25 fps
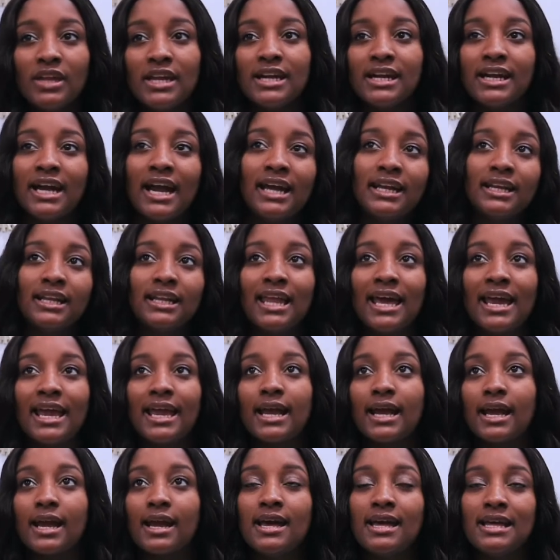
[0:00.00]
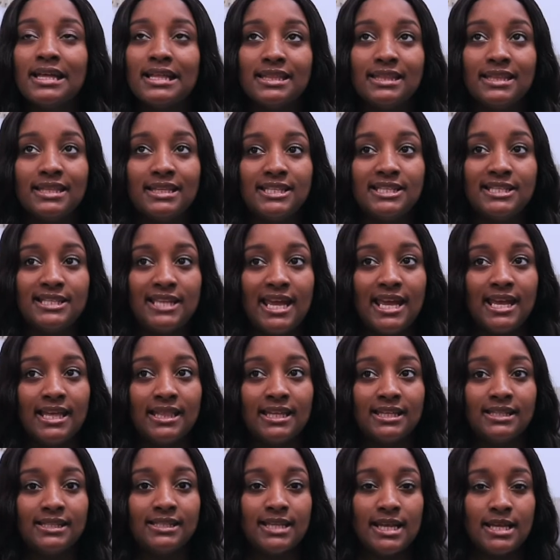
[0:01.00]
kind of like the saying
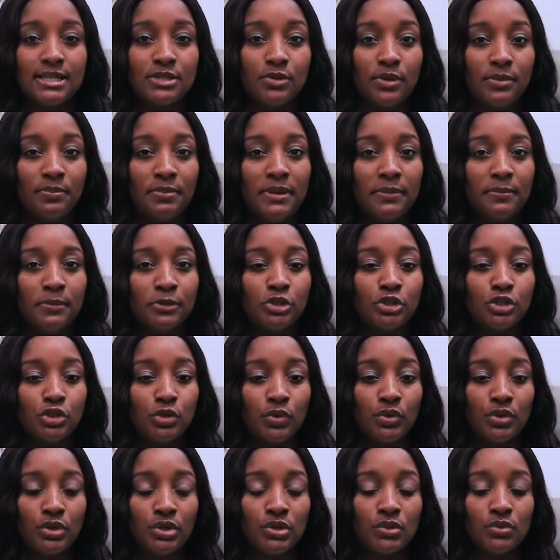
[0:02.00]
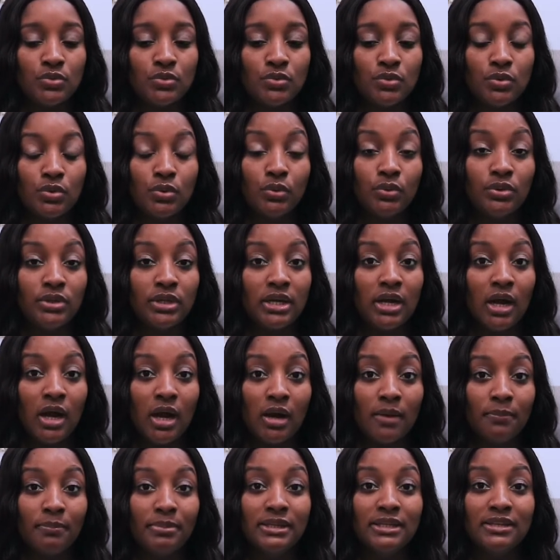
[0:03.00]
that says, when people show you who they
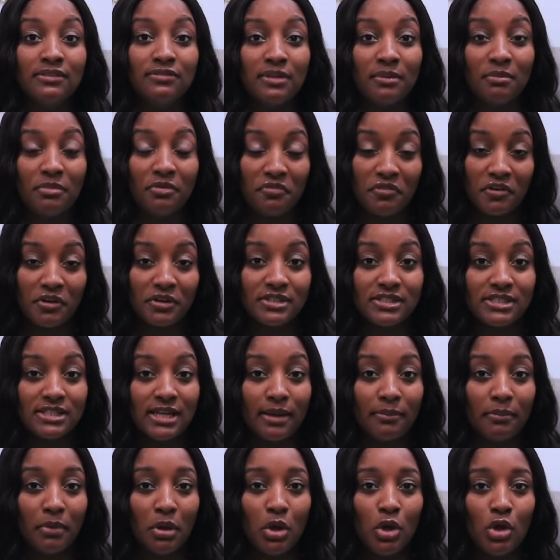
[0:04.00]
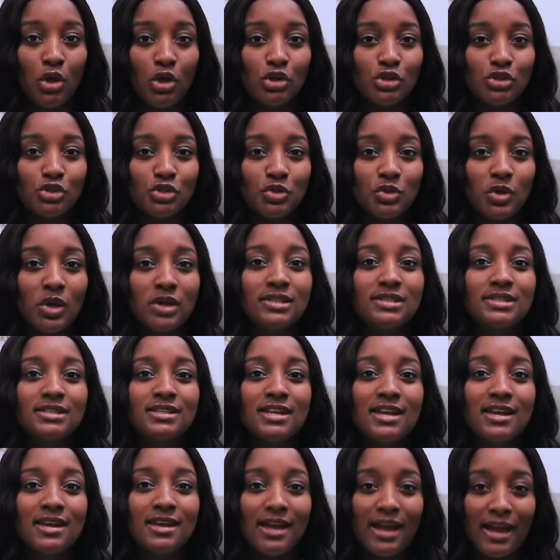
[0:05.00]
are, believe them the first time. Trust
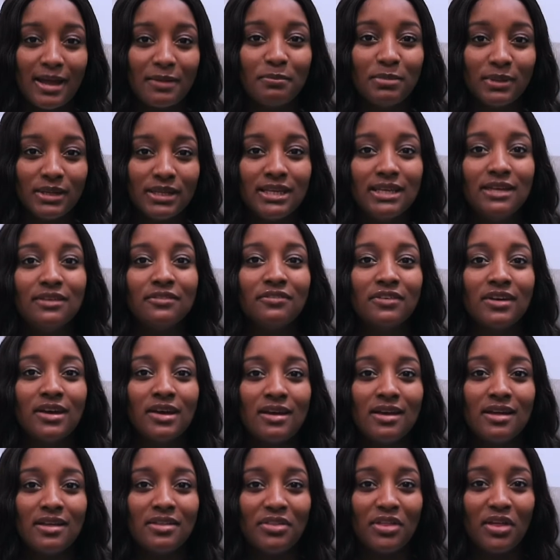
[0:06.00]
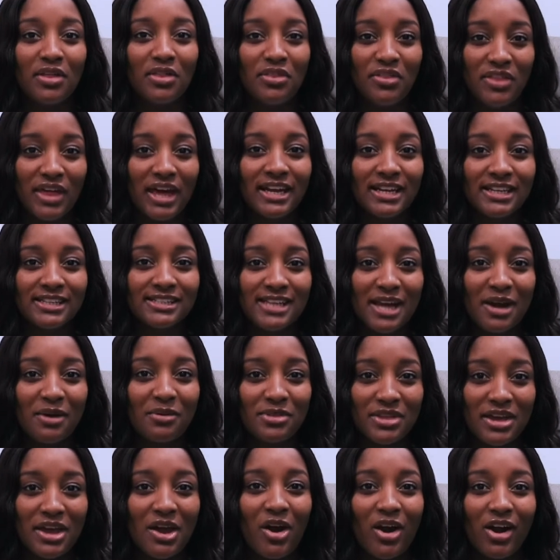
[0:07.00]
and believe that that is how
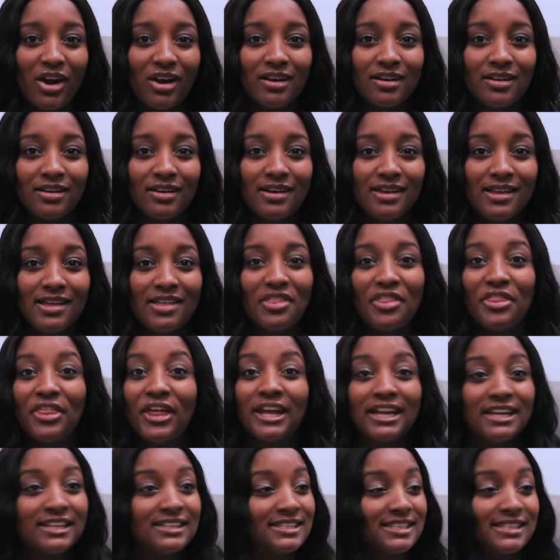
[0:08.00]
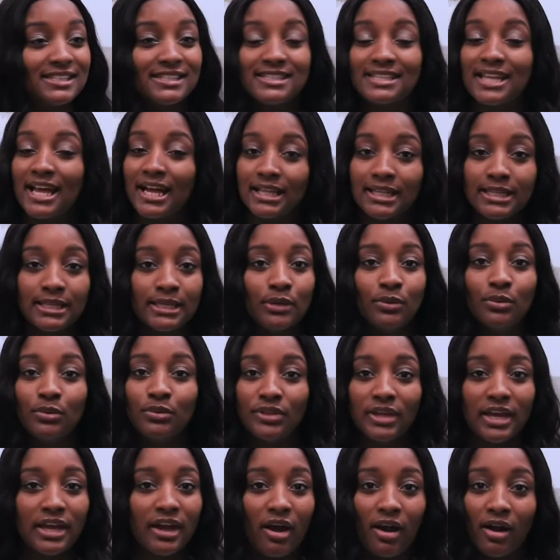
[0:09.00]
they are. That is exactly who
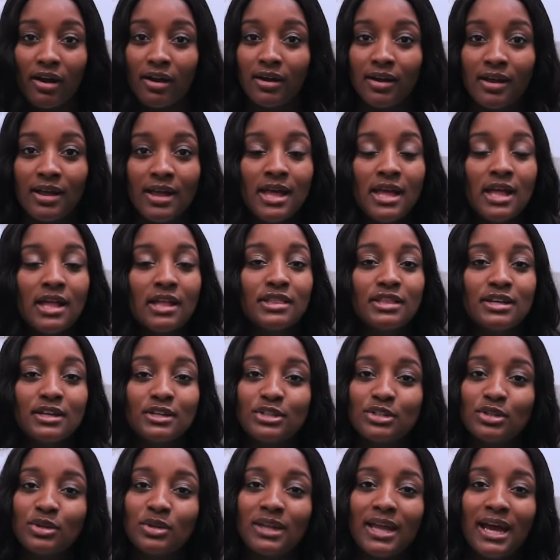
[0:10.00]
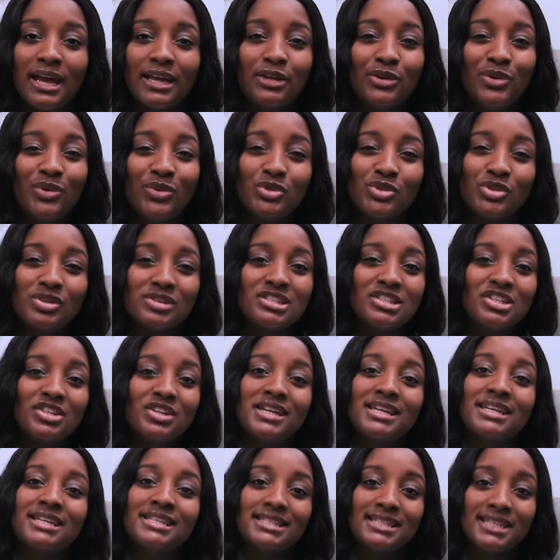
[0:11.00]
they are. There's no lie. You know, trust your
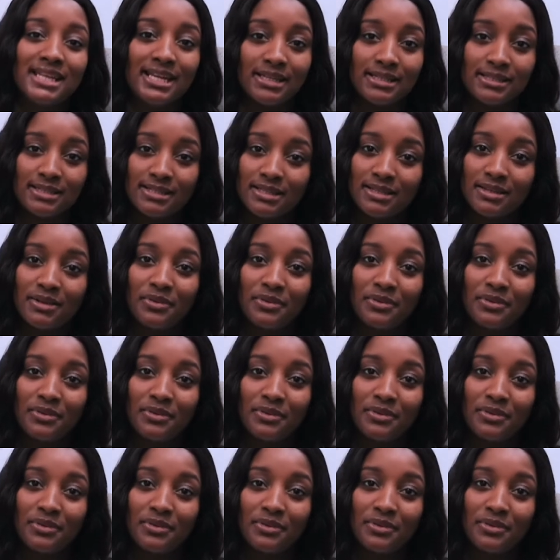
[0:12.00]
instinct.